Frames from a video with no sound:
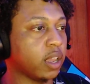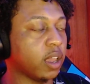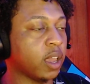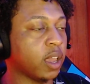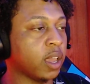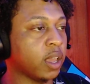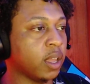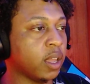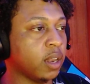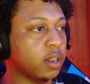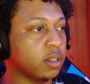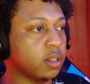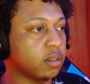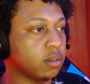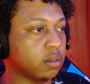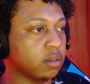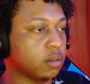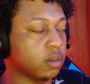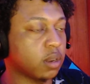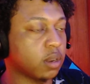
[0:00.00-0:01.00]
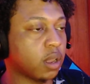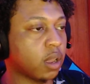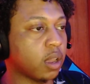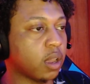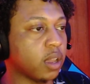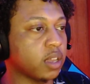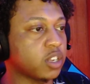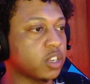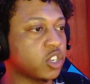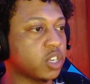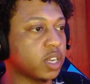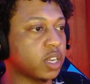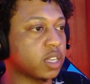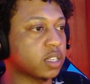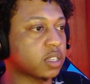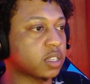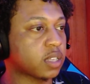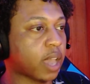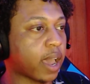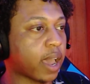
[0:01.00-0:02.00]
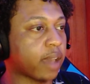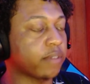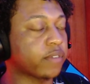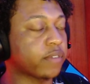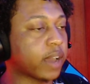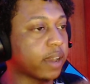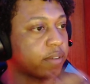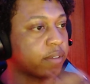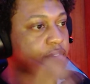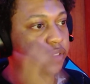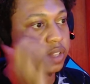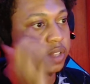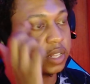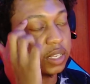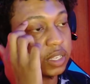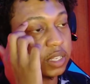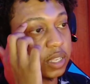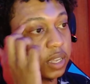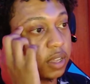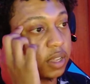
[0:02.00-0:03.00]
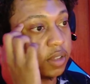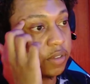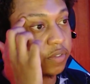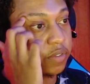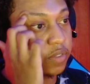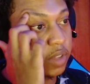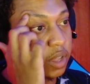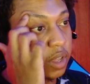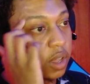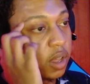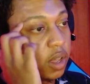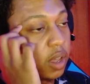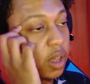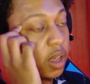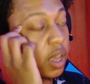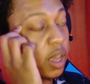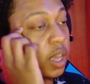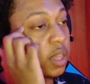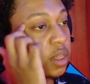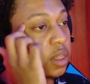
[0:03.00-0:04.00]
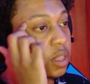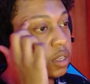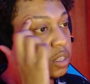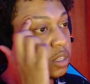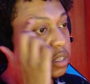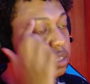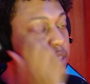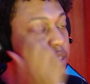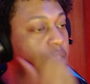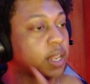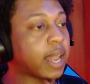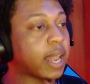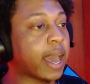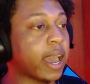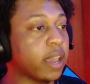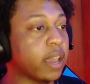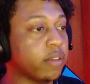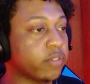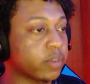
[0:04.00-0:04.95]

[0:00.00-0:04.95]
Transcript: And it's just, I feel as if in this life,